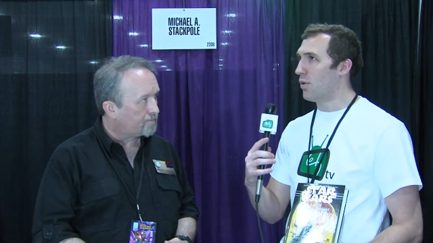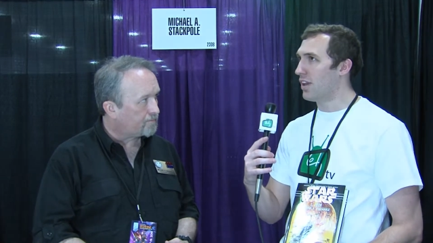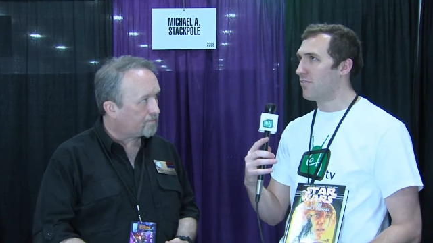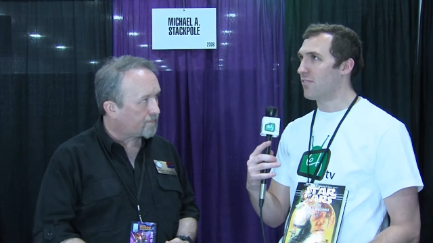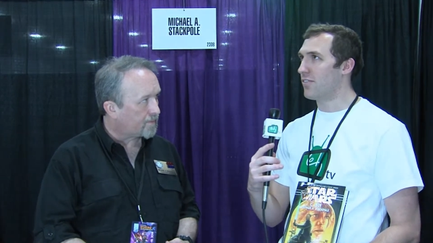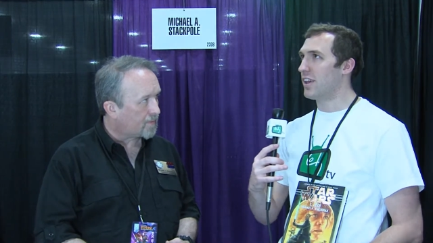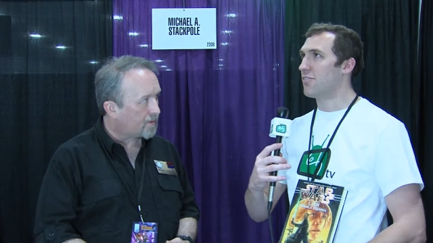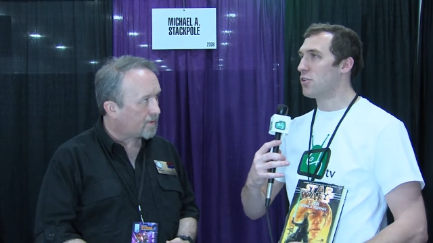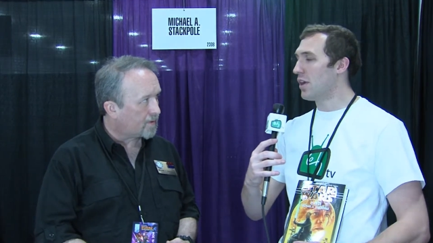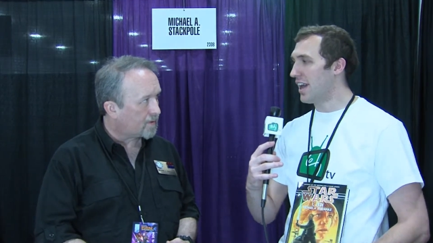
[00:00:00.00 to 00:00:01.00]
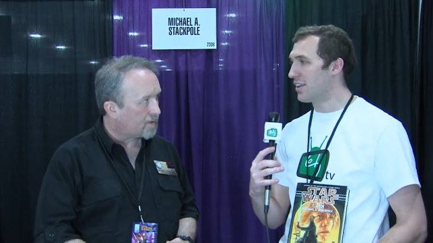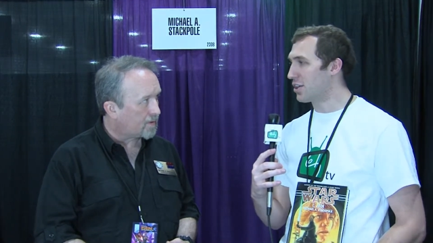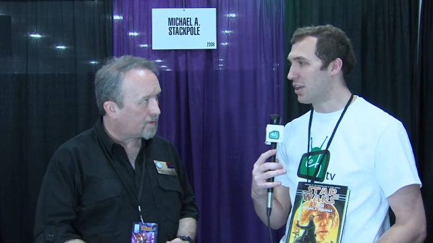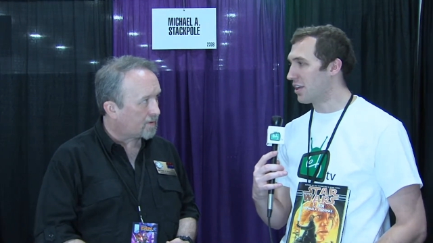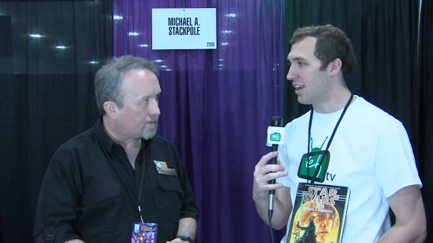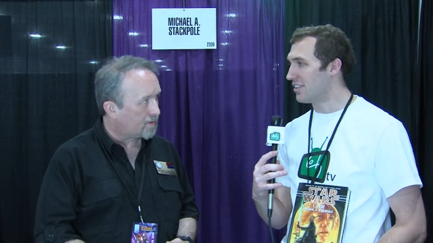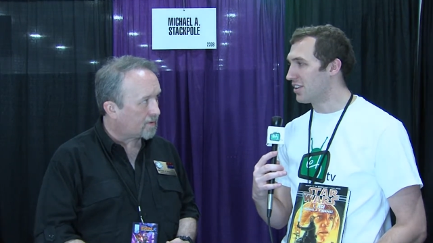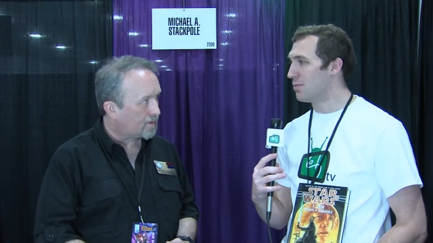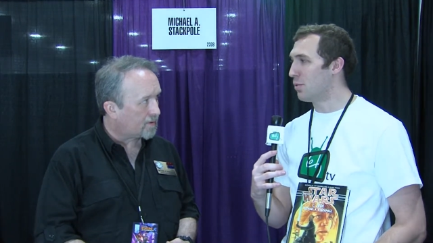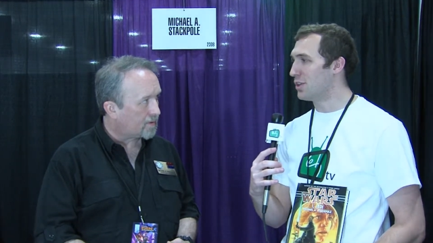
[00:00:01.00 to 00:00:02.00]
Speaker 1: if if you had a colored
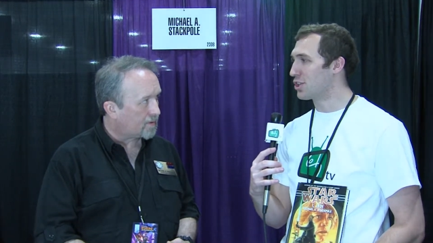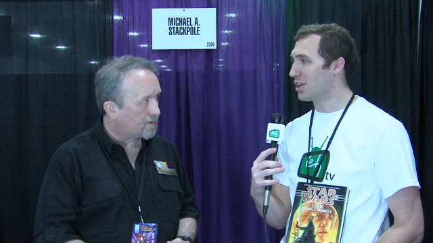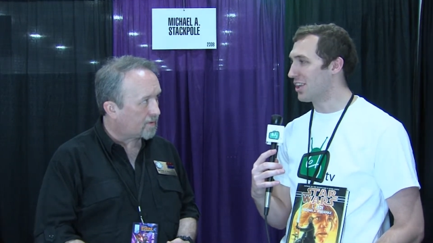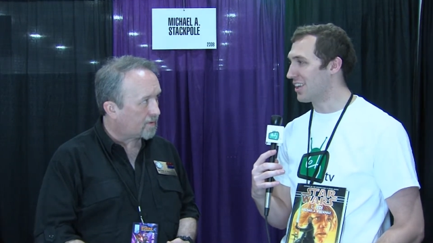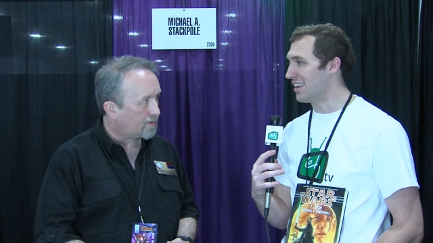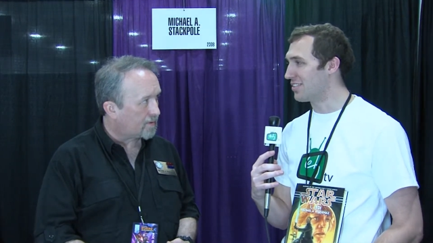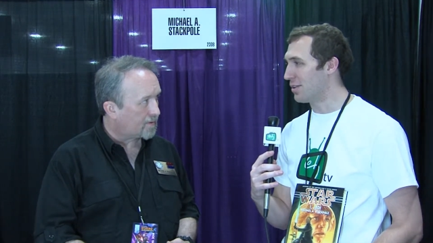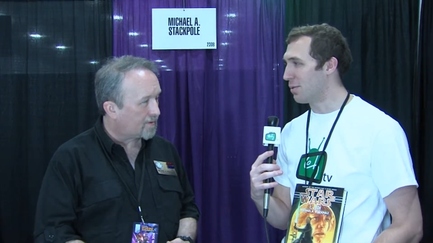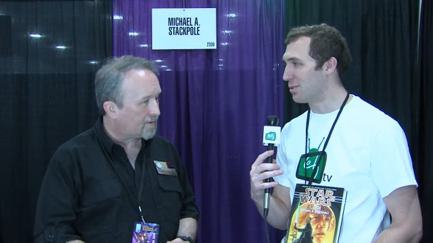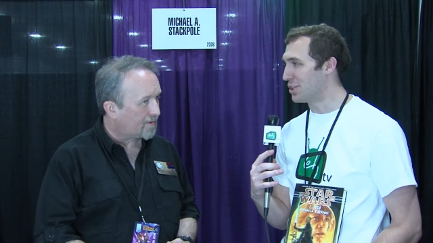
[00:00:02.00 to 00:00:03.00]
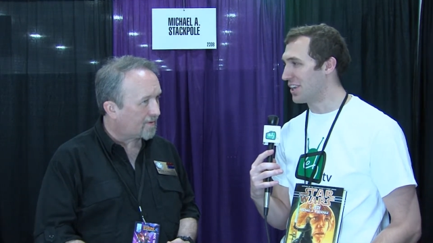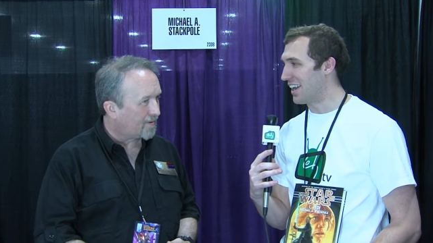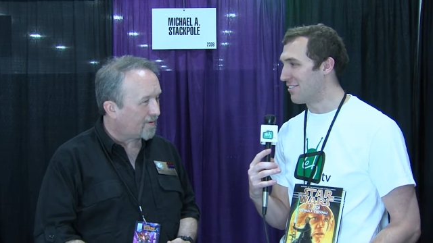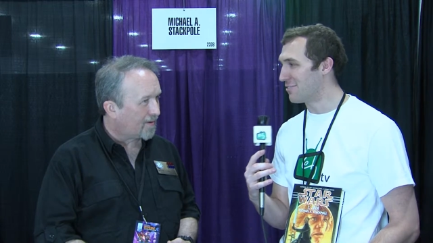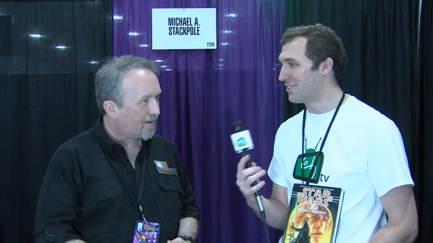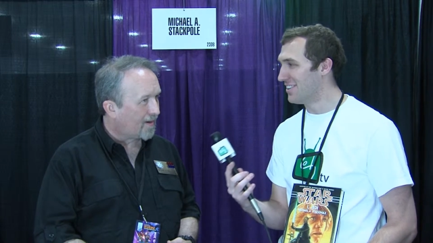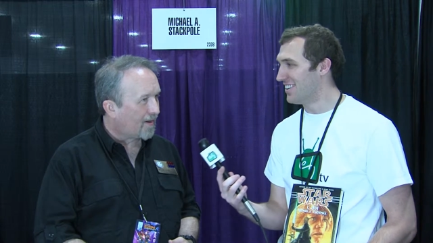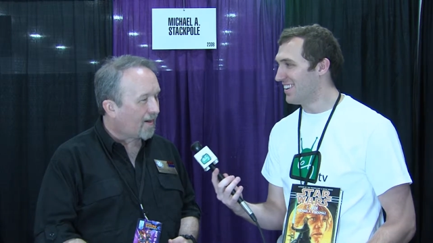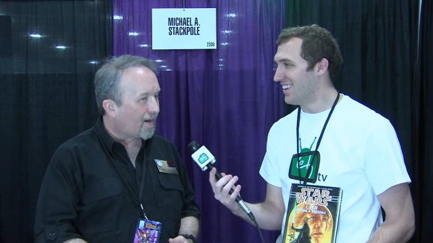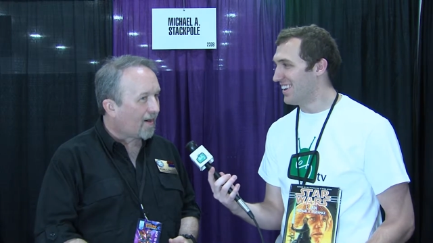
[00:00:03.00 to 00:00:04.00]
lightsaber, which colored lightsaber would you have?
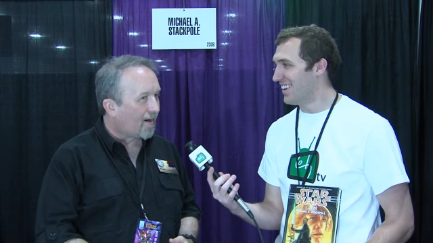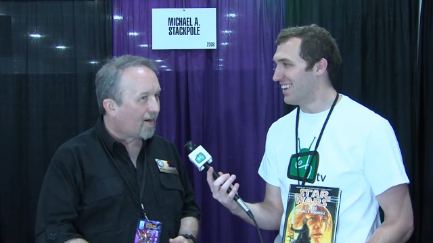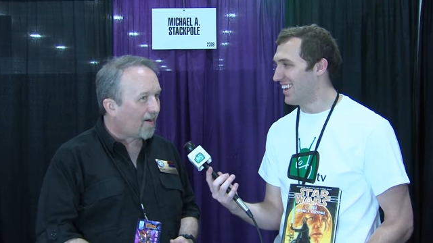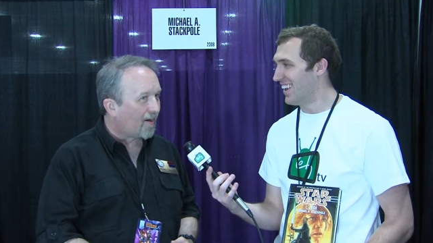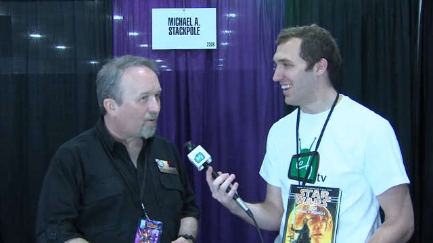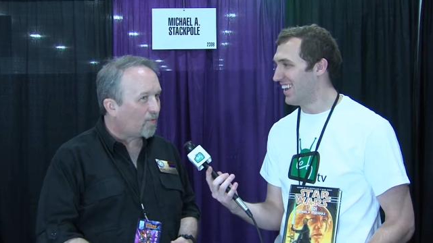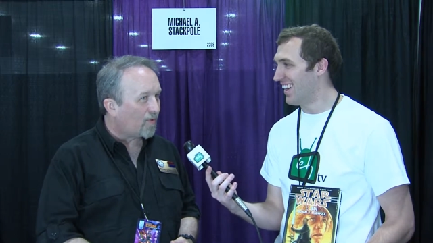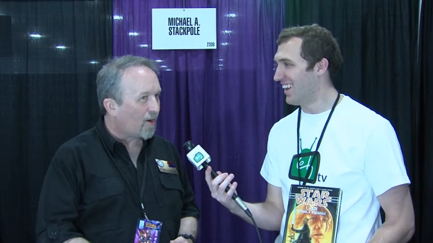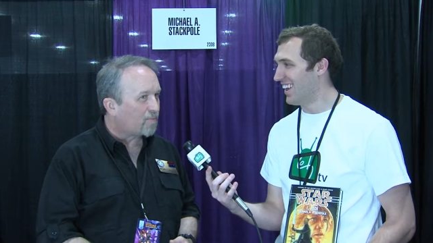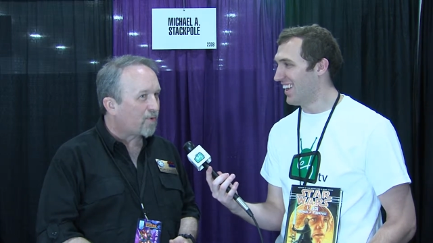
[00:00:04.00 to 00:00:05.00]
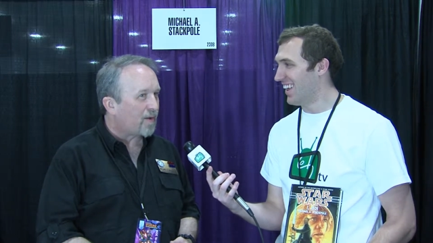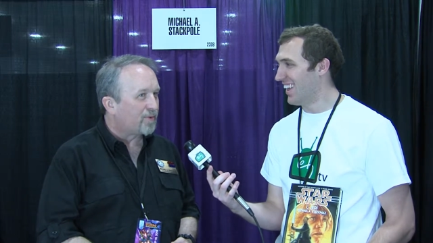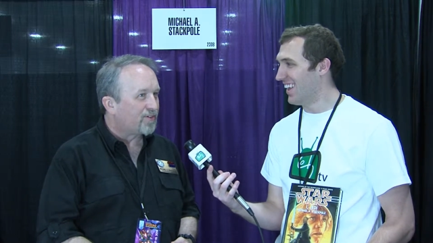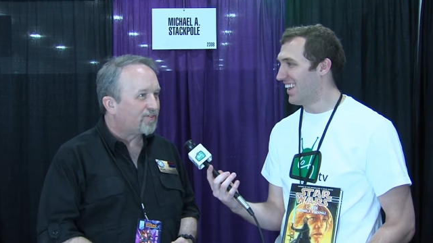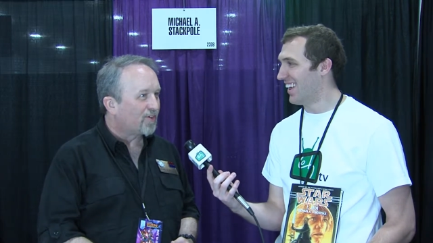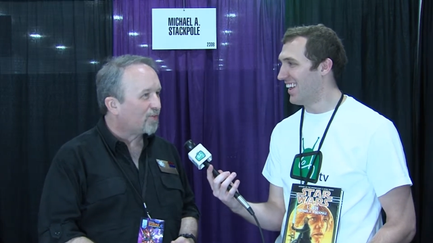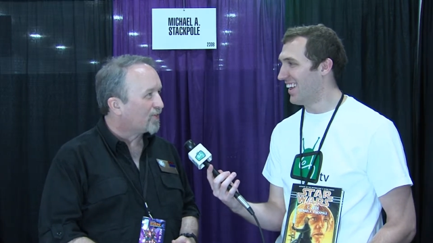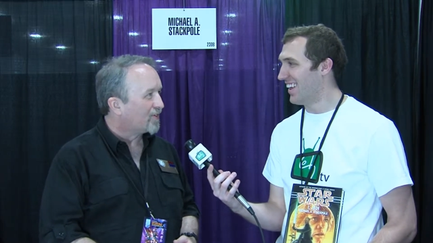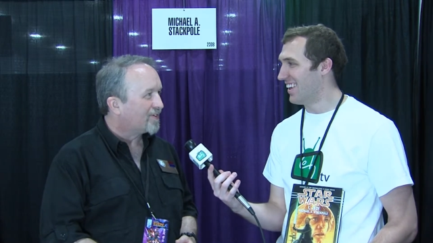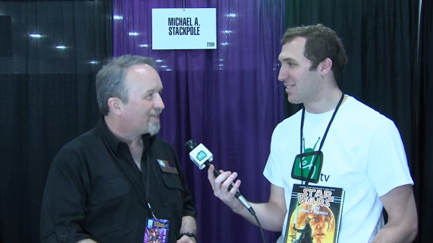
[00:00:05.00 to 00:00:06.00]
Uh, well, probably
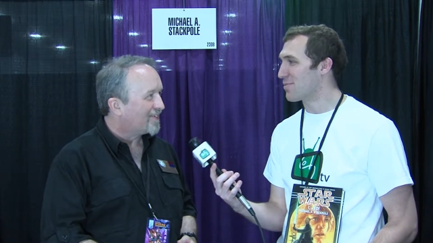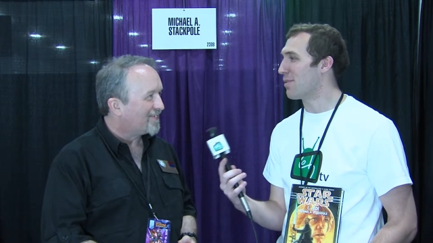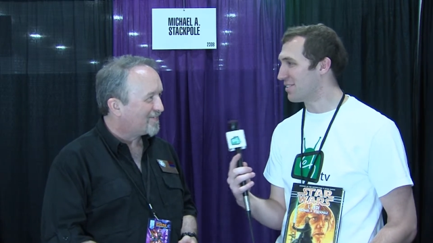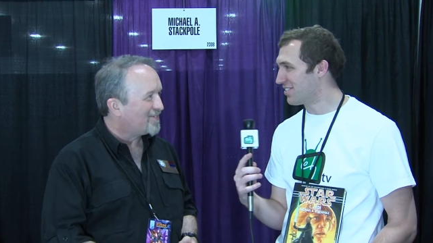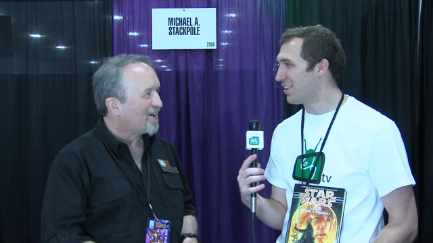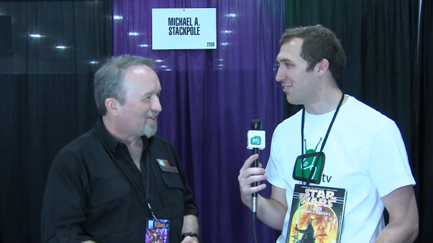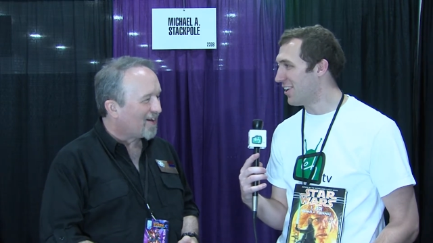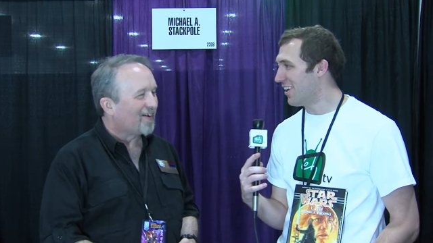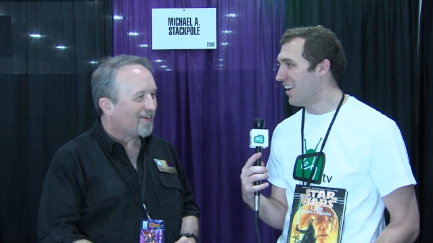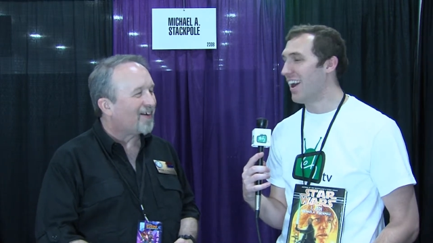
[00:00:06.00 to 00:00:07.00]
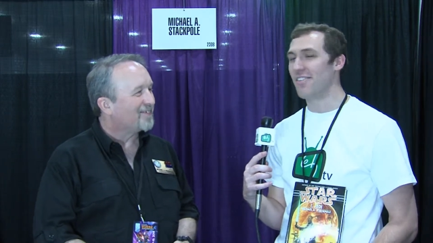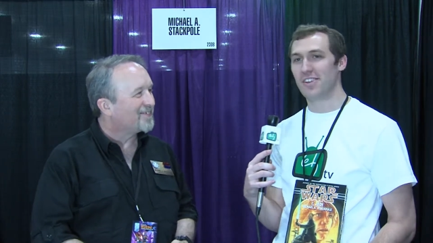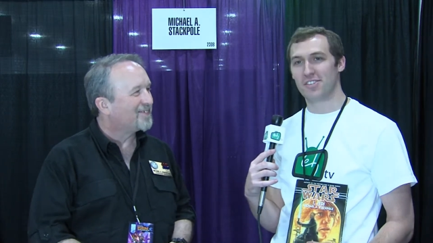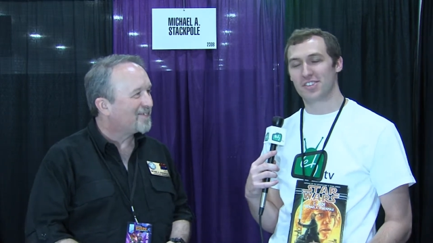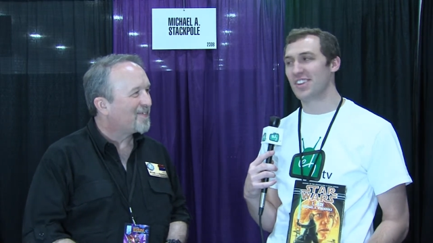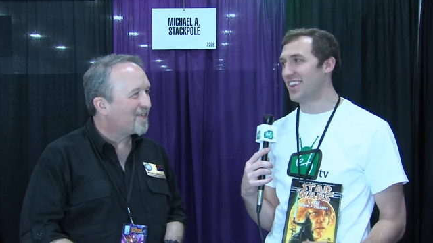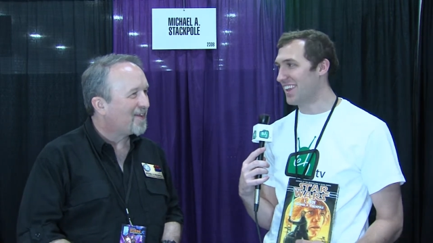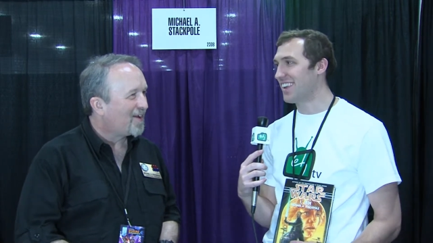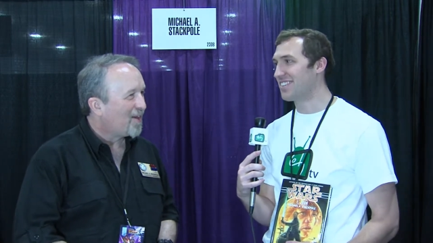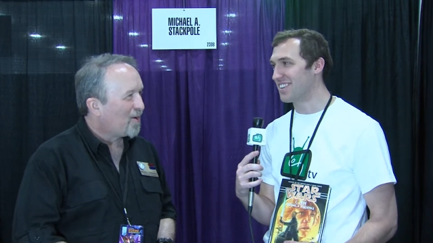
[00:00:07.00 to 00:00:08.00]
silver. Probably silver. Yeah, yeah, yeah. I've never seen that.
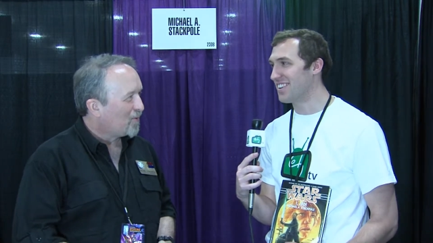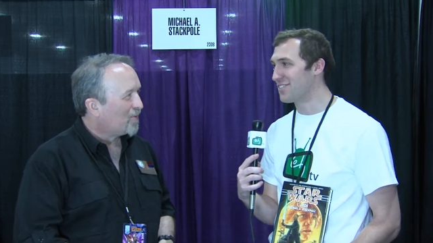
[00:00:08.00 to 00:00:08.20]
That is an